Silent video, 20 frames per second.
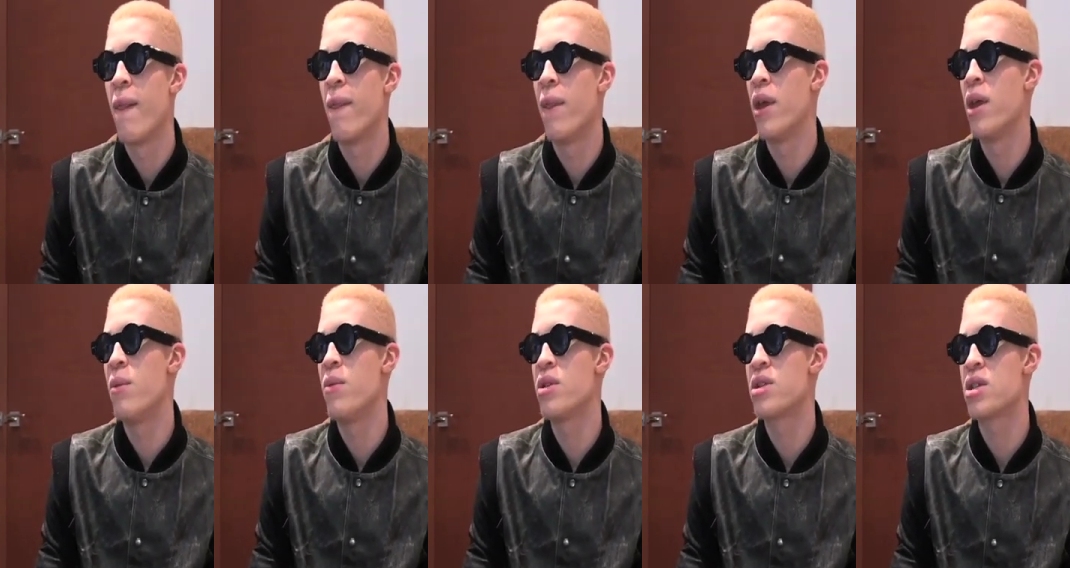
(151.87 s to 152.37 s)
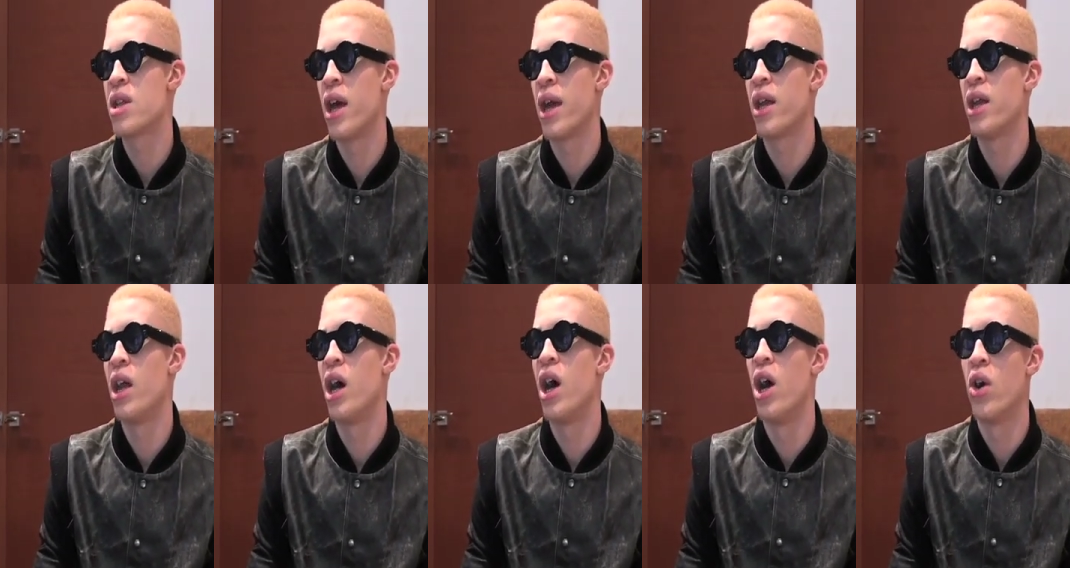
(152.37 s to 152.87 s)
And he was
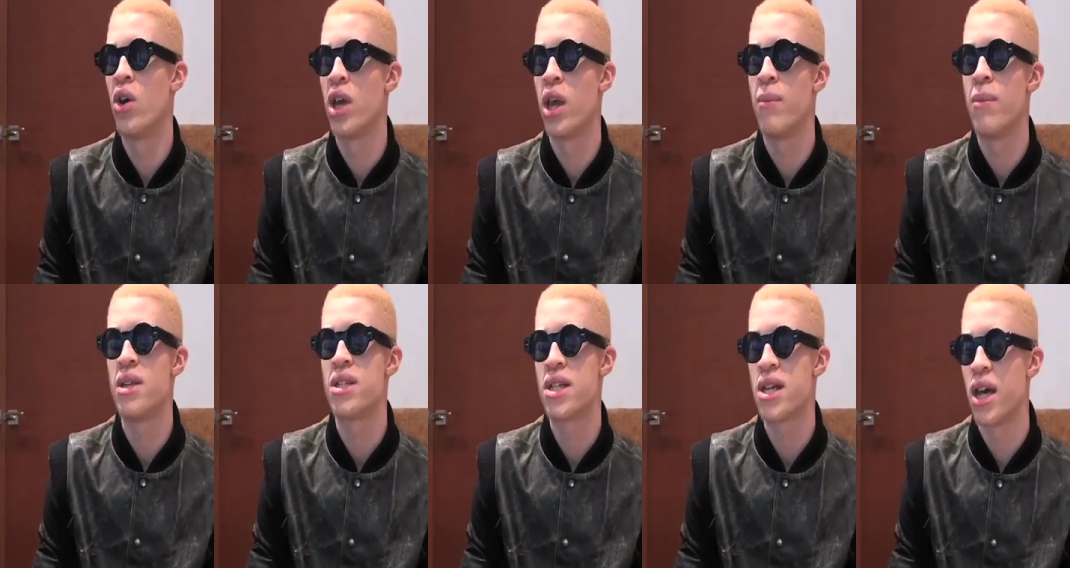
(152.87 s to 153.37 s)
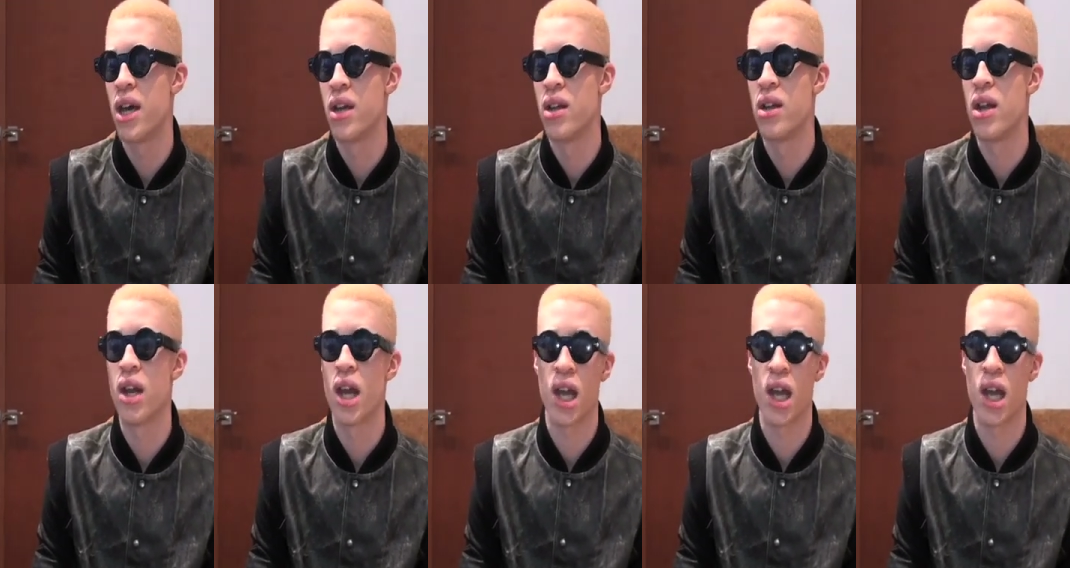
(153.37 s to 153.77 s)
like, no, give me 10.